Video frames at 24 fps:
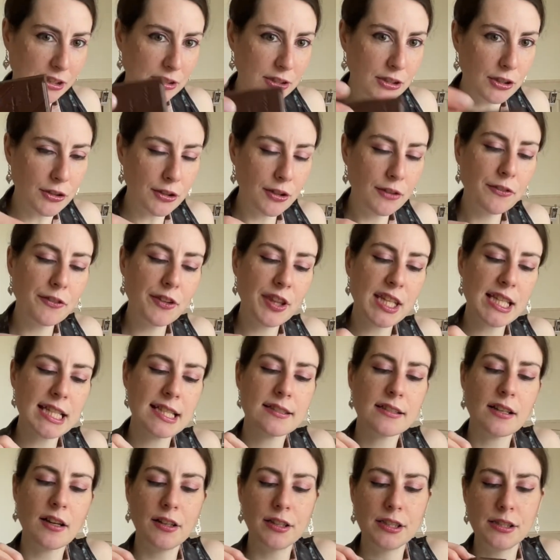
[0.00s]
look for this
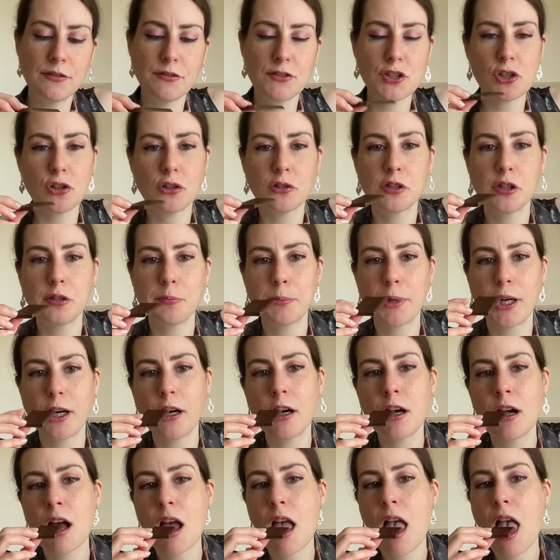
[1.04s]
kind of chocolate bar.